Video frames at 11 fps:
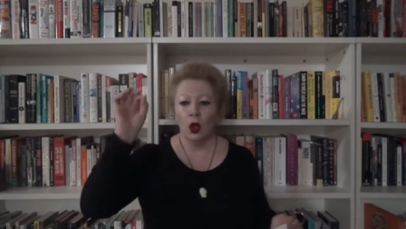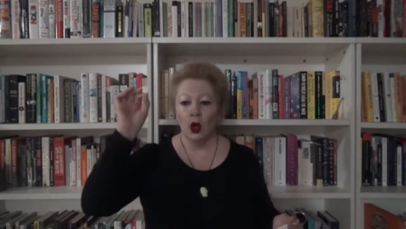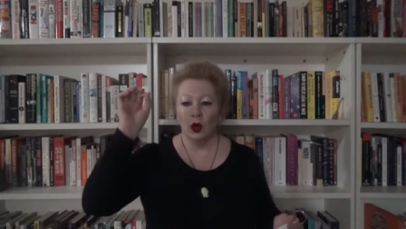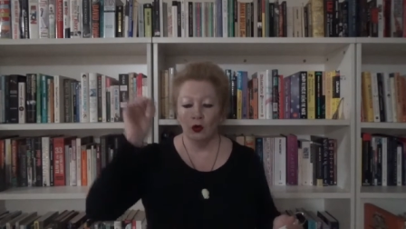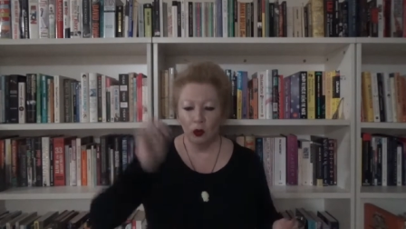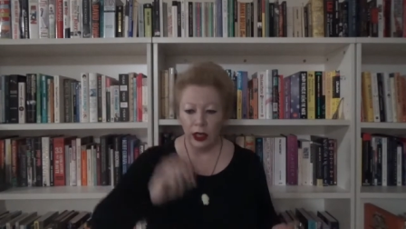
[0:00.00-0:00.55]

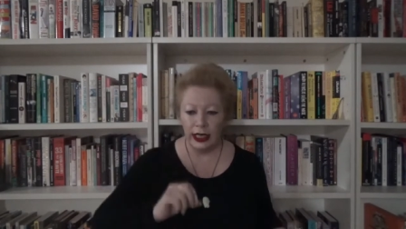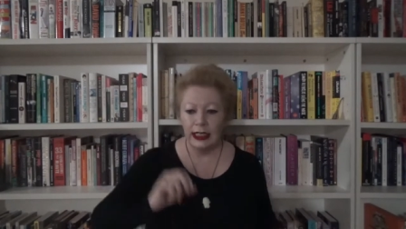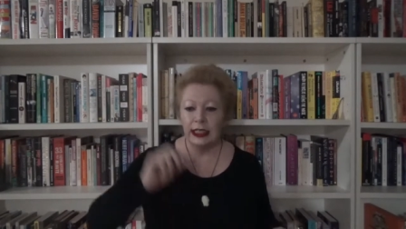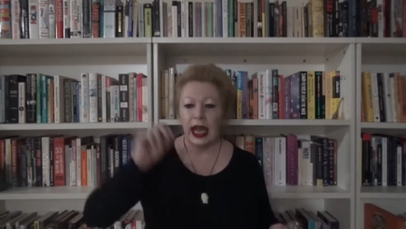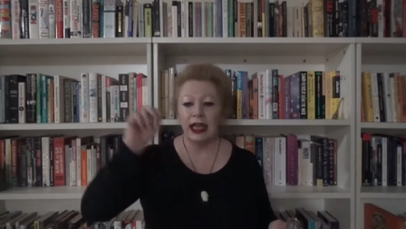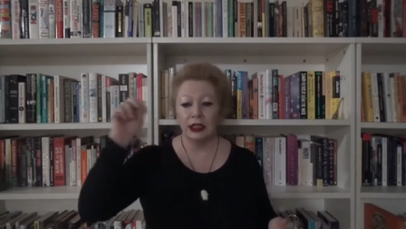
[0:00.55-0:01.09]

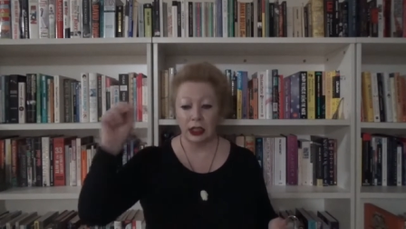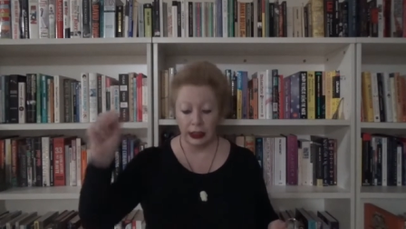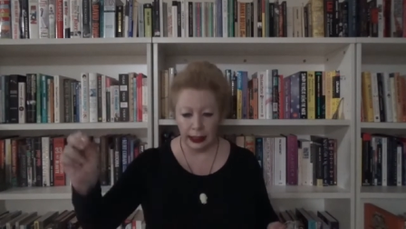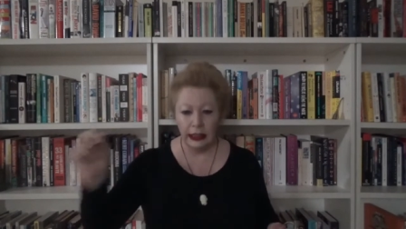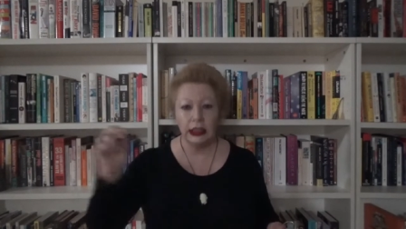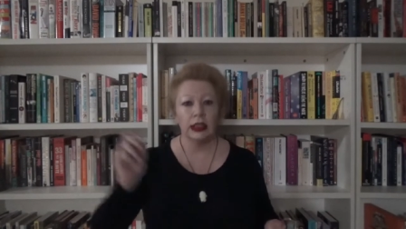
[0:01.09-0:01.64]
read and
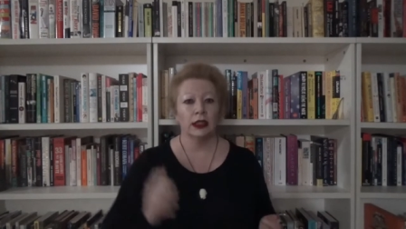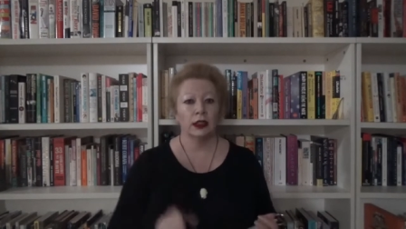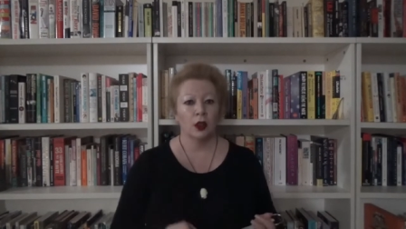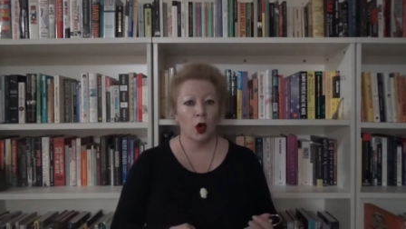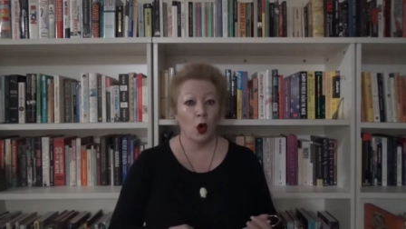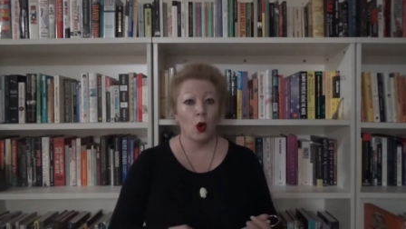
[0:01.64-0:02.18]
delete,
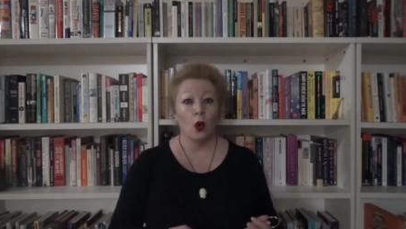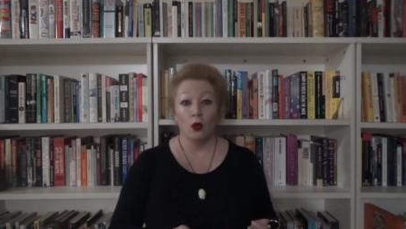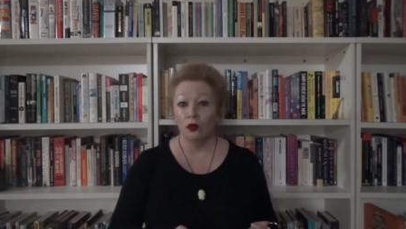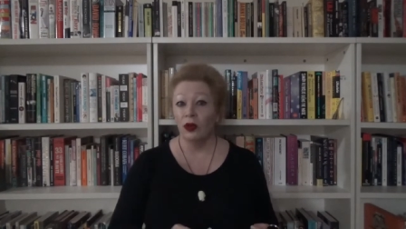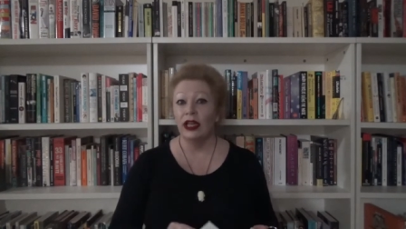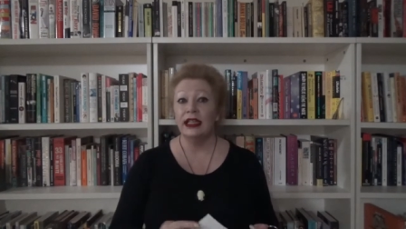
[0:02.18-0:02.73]
or
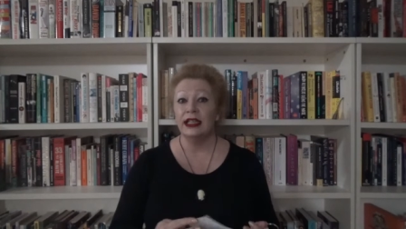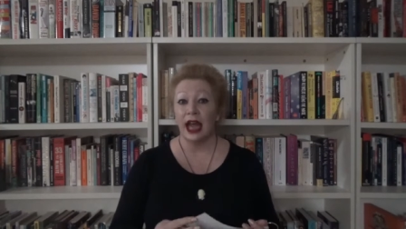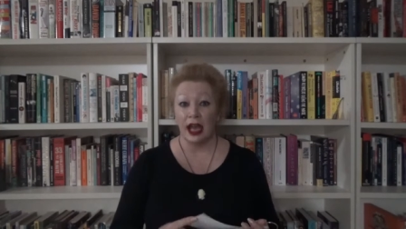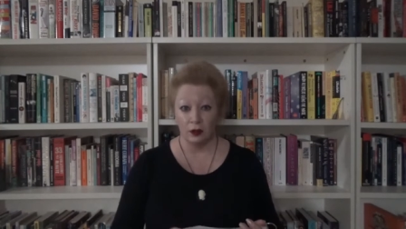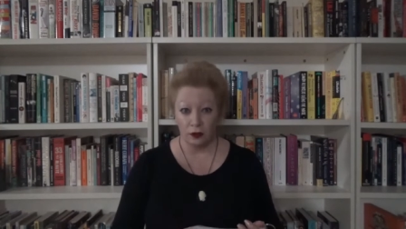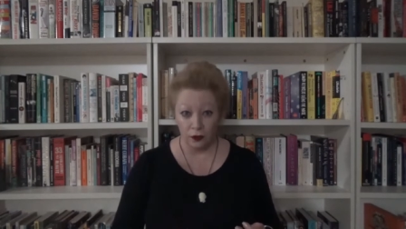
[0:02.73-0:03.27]
read
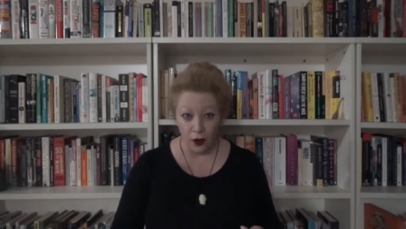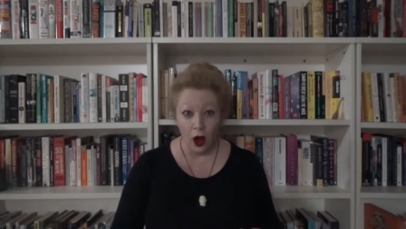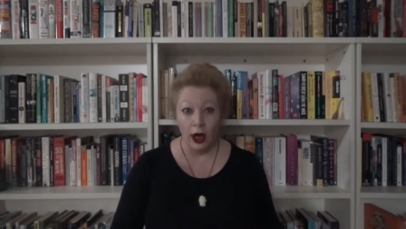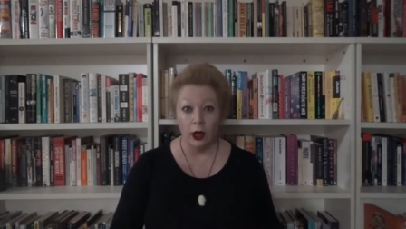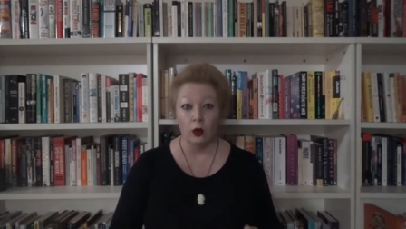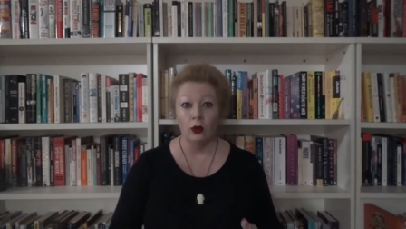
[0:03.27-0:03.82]
and
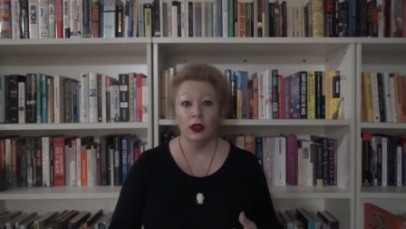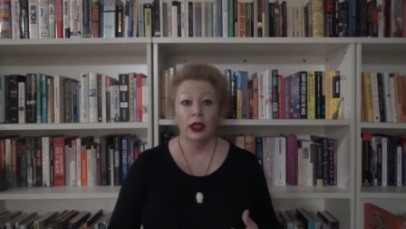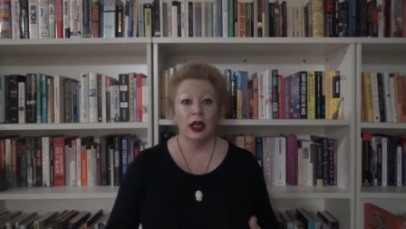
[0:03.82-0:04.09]
file,